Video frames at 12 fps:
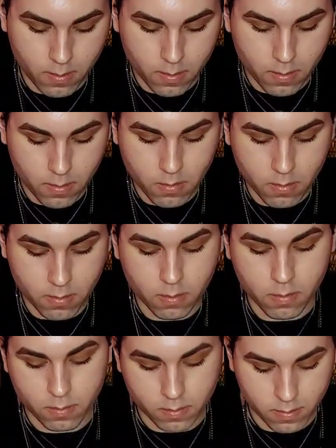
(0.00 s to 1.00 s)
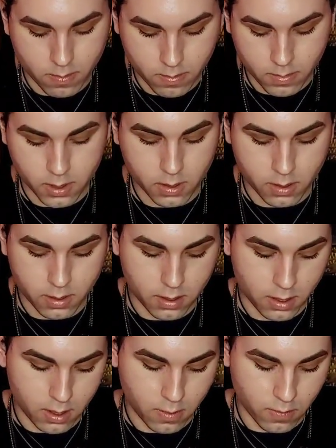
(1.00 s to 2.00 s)
Let's
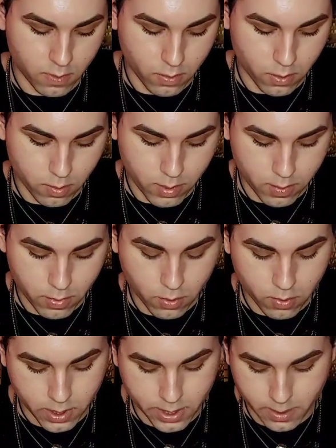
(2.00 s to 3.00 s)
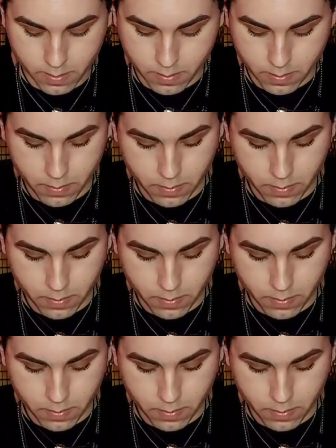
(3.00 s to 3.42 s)
see, for group number one.